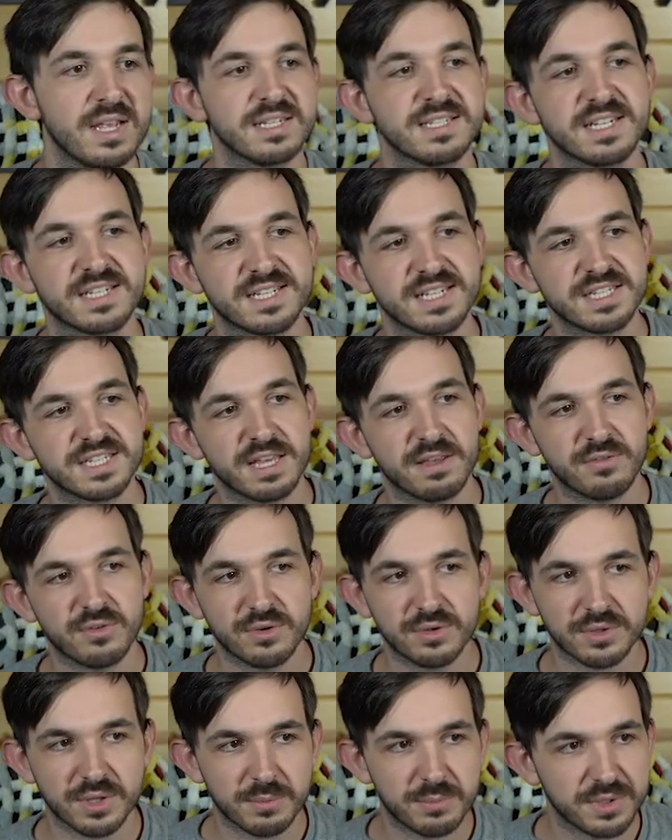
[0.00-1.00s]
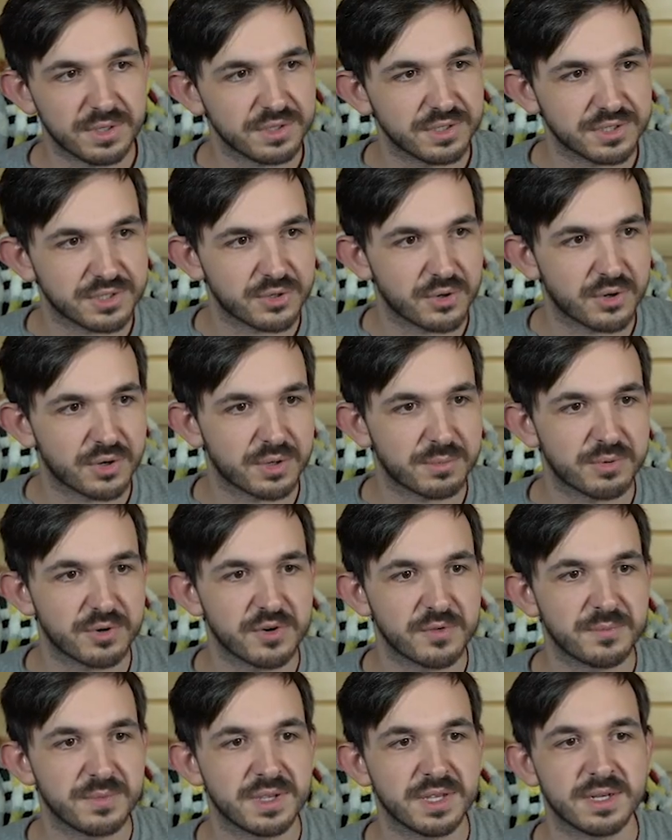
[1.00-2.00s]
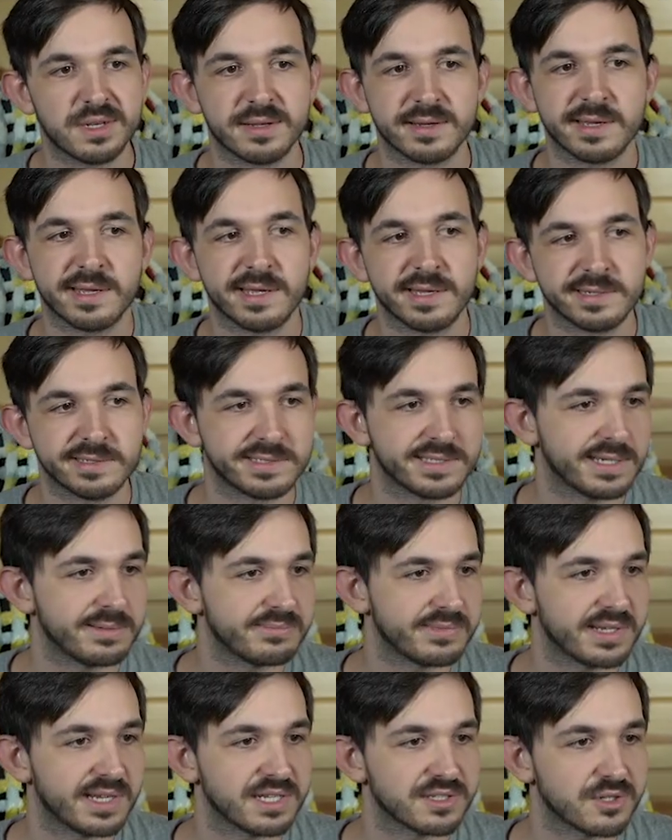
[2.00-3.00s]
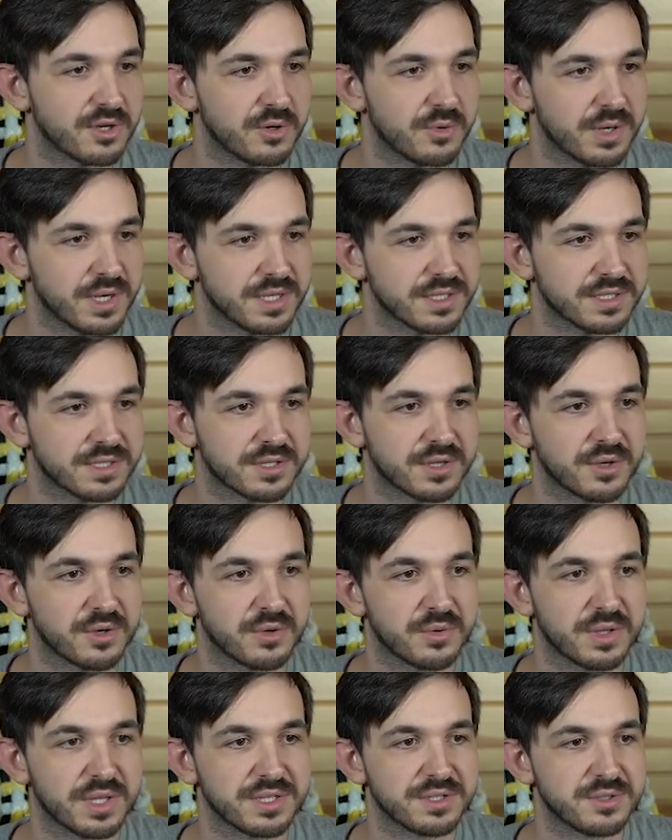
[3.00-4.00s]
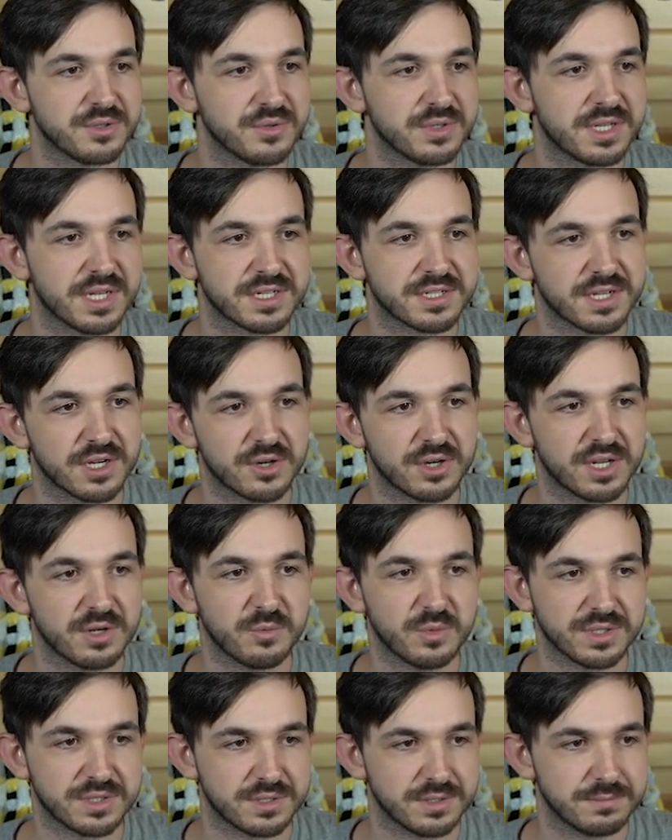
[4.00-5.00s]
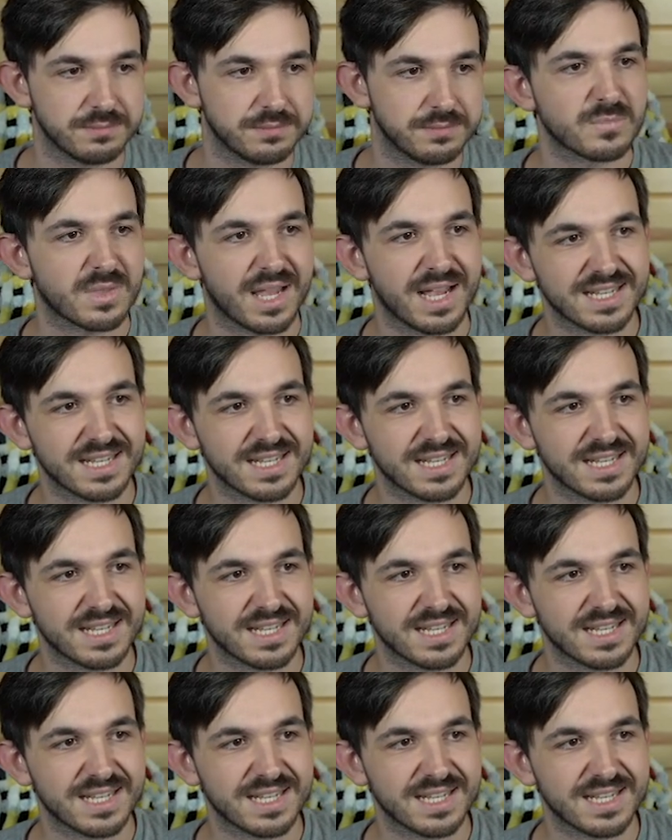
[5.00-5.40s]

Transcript: 16th level, ability score improvement. Again, same thing as always, so let's do Dexterity and Wisdom.